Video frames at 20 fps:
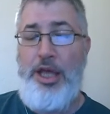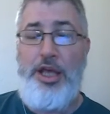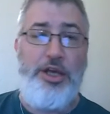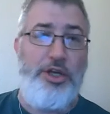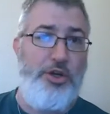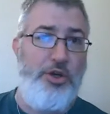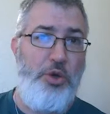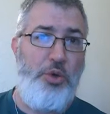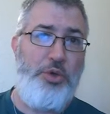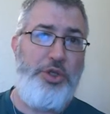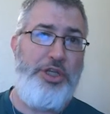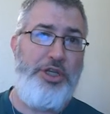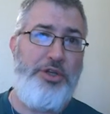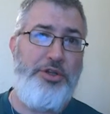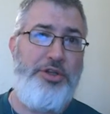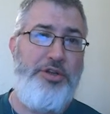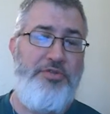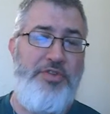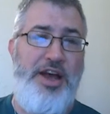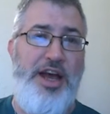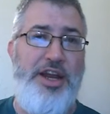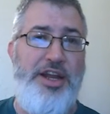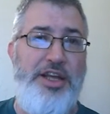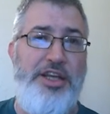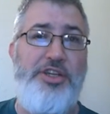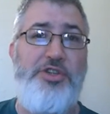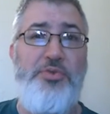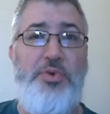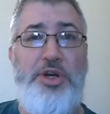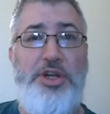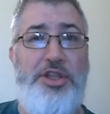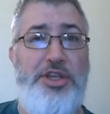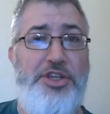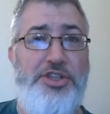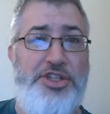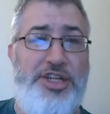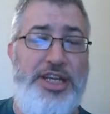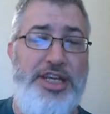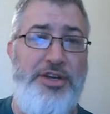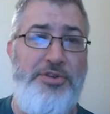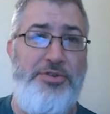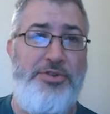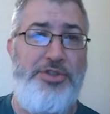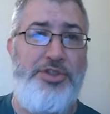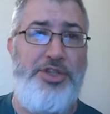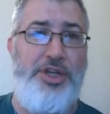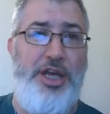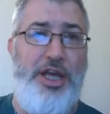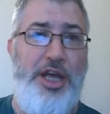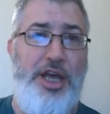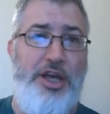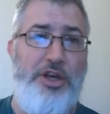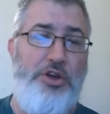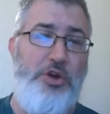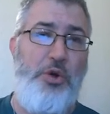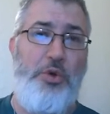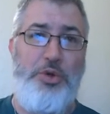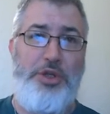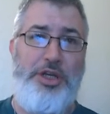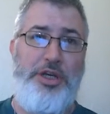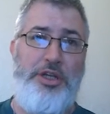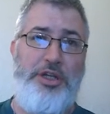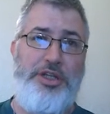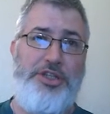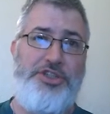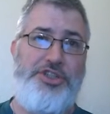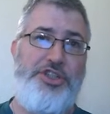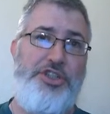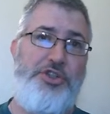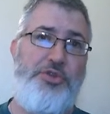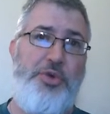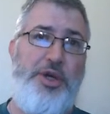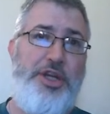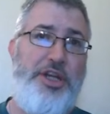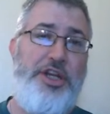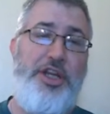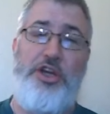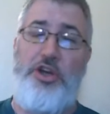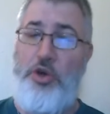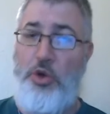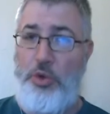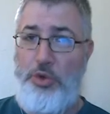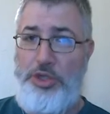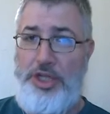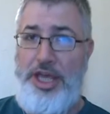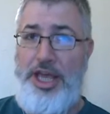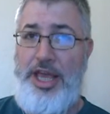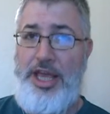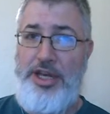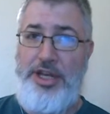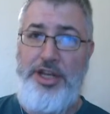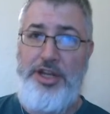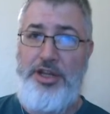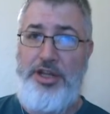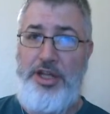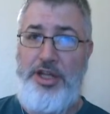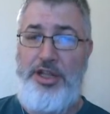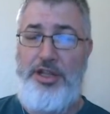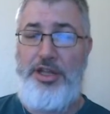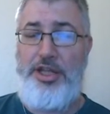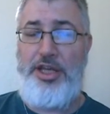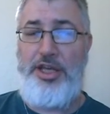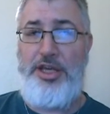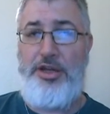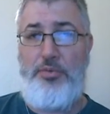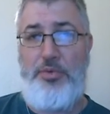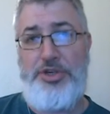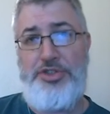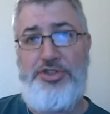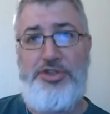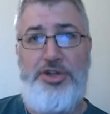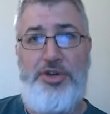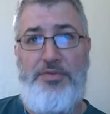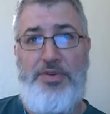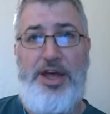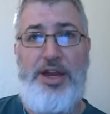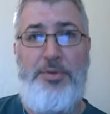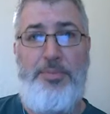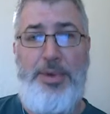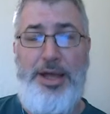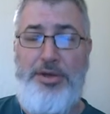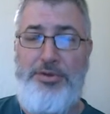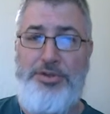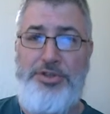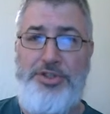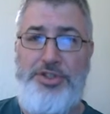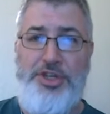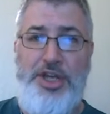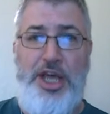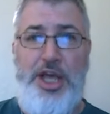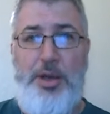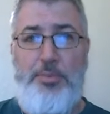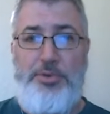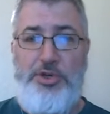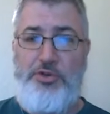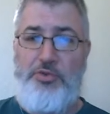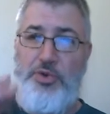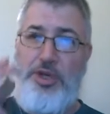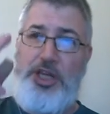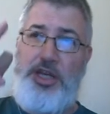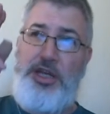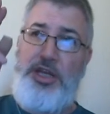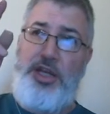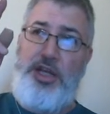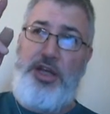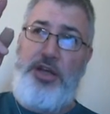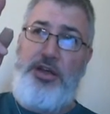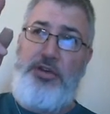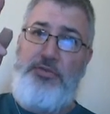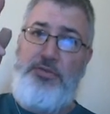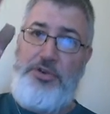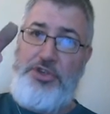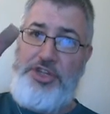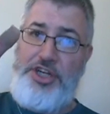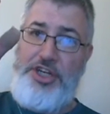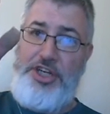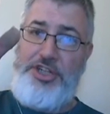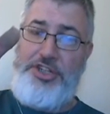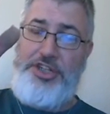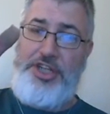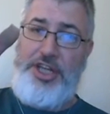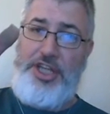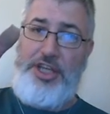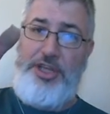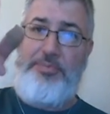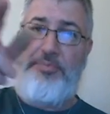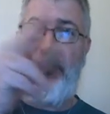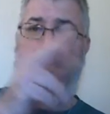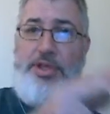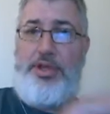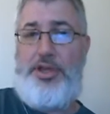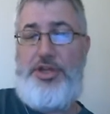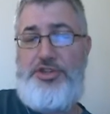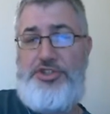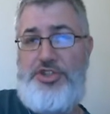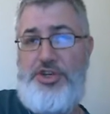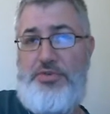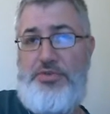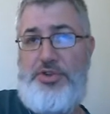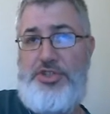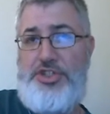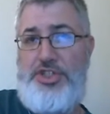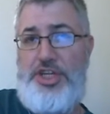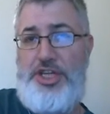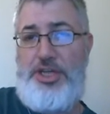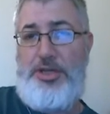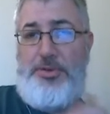Gold Hill, Nevada is one of these towns. Gold Hill is situated in Gold Canyon in the western Nevada mountains between Virginia City and Silver City.